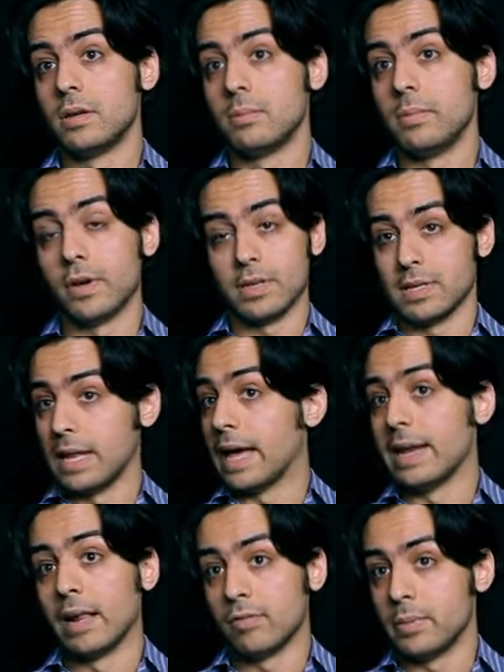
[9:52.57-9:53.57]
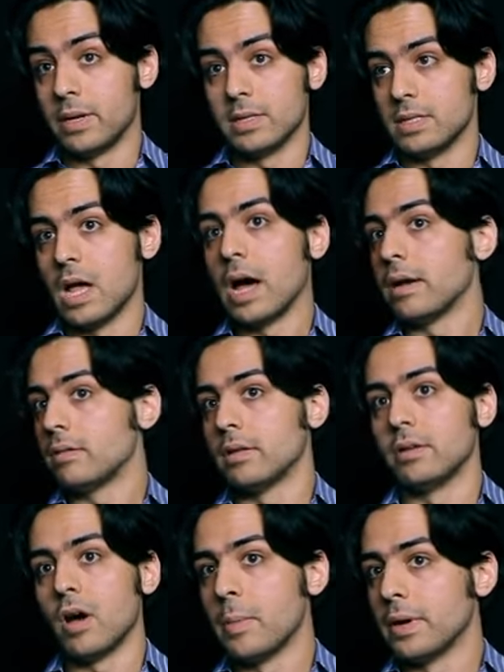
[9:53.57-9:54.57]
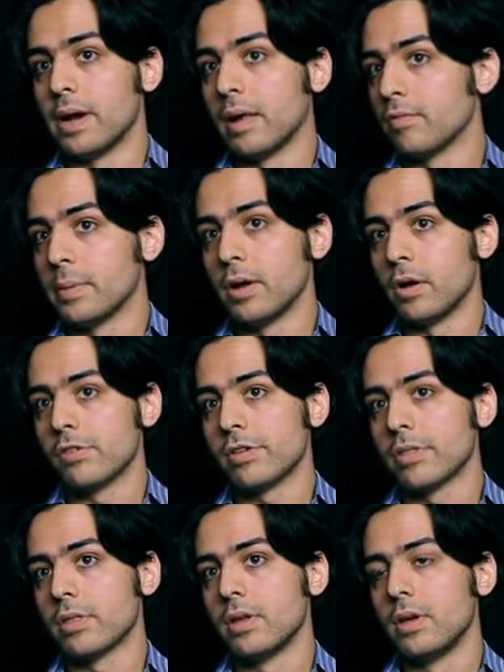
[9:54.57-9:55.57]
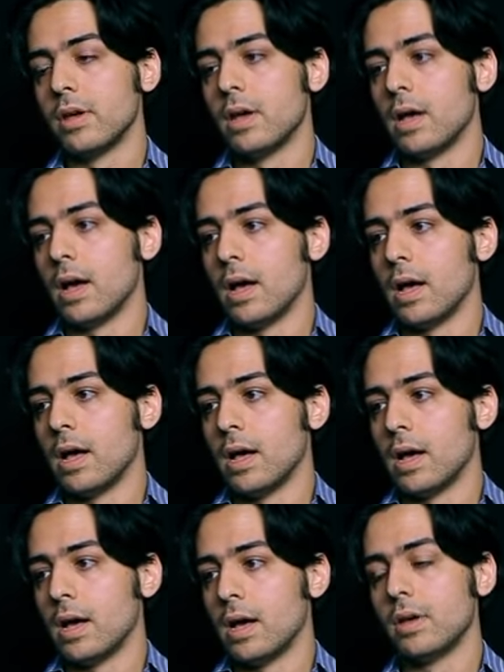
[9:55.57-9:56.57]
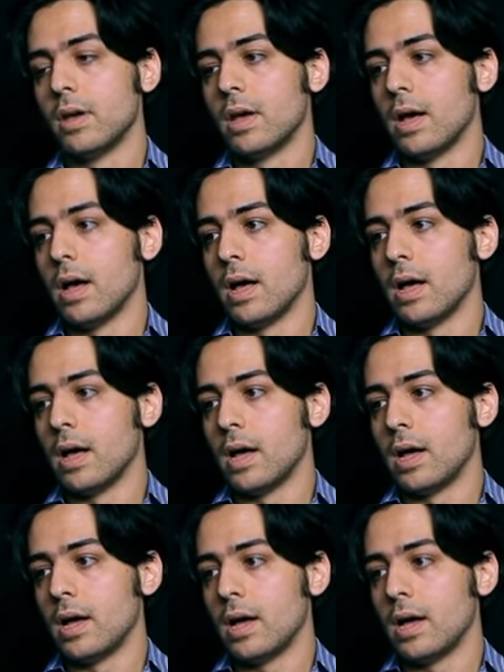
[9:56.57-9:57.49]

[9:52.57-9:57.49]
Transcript: because the Latin alphabet is not the dominant alphabet on Earth. Uh, uh,